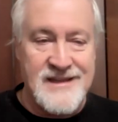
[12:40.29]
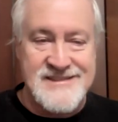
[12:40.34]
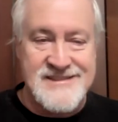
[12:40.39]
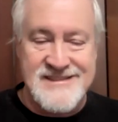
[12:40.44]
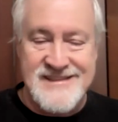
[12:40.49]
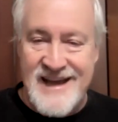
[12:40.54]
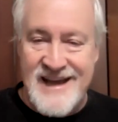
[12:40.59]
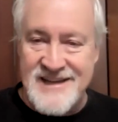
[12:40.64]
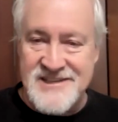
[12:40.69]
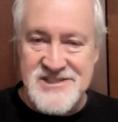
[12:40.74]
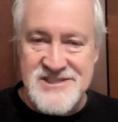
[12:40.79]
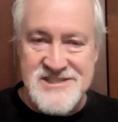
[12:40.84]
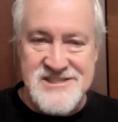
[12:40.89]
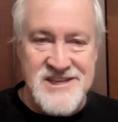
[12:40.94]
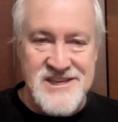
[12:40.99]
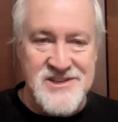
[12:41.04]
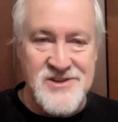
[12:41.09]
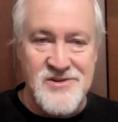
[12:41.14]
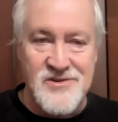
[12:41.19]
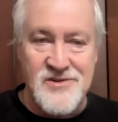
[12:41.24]
It's not
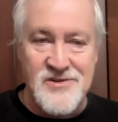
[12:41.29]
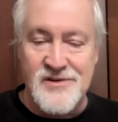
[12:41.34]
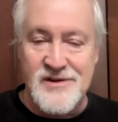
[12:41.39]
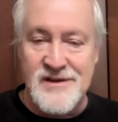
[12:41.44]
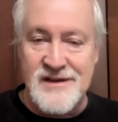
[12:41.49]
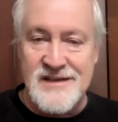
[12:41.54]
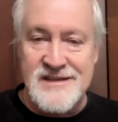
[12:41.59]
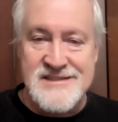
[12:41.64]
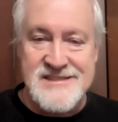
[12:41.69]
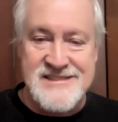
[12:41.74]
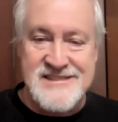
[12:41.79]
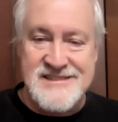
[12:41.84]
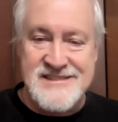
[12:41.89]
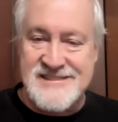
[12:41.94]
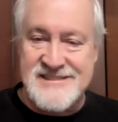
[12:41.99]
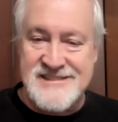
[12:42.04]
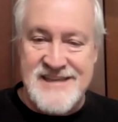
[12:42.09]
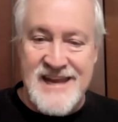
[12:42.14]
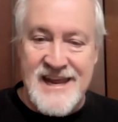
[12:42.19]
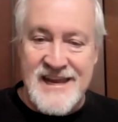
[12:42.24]
just that you're
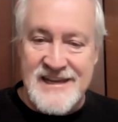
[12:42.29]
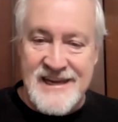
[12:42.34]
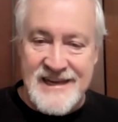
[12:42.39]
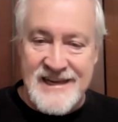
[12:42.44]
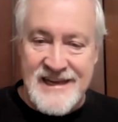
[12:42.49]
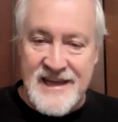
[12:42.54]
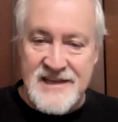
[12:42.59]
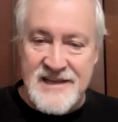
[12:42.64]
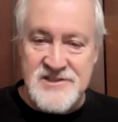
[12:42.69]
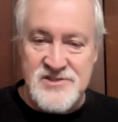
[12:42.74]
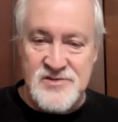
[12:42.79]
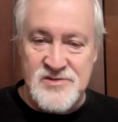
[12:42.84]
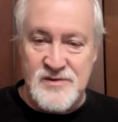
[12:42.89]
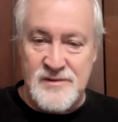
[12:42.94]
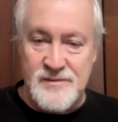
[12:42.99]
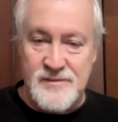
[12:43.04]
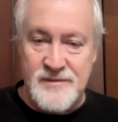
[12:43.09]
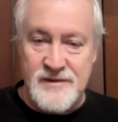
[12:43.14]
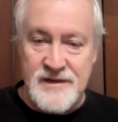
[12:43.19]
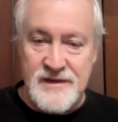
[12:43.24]
standing next to
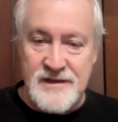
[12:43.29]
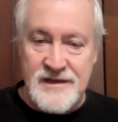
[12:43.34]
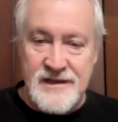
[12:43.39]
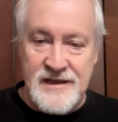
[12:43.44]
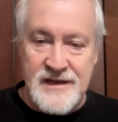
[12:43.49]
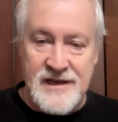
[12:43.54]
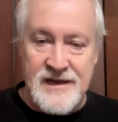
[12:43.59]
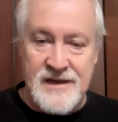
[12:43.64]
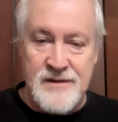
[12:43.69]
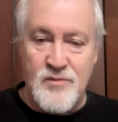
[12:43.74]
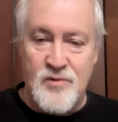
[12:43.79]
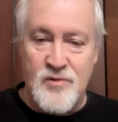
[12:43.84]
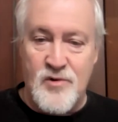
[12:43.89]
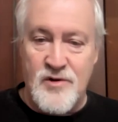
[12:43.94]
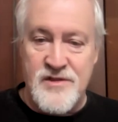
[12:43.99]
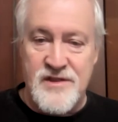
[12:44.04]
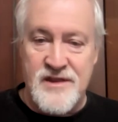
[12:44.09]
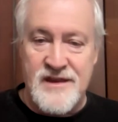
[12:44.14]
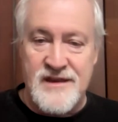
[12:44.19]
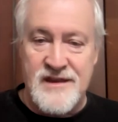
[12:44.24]
them any
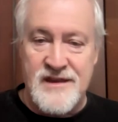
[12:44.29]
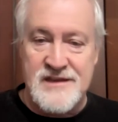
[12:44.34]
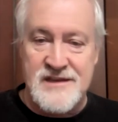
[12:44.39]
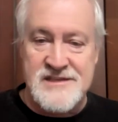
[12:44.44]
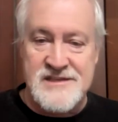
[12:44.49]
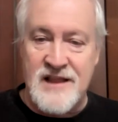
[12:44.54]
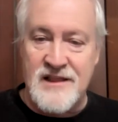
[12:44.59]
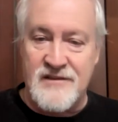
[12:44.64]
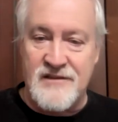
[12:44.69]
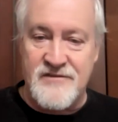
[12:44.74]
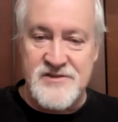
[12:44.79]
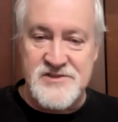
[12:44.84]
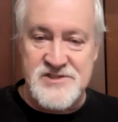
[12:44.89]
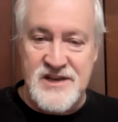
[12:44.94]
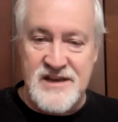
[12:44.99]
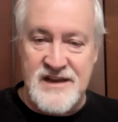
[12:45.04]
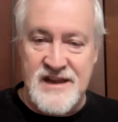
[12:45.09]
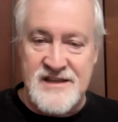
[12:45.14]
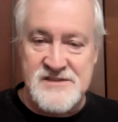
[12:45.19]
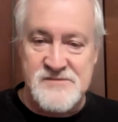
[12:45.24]
more than a
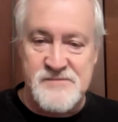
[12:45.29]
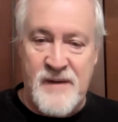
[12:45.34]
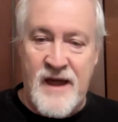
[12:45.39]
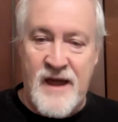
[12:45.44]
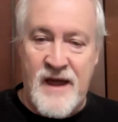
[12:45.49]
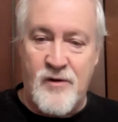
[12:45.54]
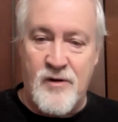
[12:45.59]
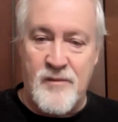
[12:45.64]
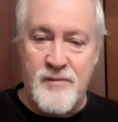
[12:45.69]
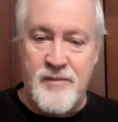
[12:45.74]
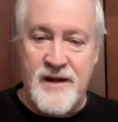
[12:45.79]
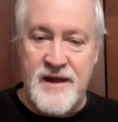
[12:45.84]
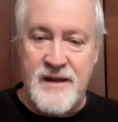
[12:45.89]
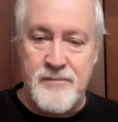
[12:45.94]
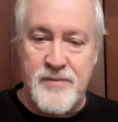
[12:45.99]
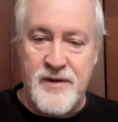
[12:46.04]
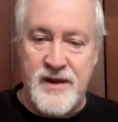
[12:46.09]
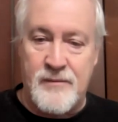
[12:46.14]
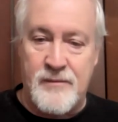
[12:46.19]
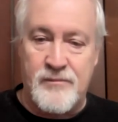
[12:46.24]
television has power by
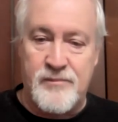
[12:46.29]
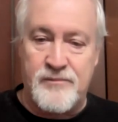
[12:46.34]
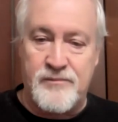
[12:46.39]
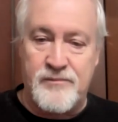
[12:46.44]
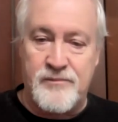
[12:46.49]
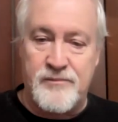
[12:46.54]
being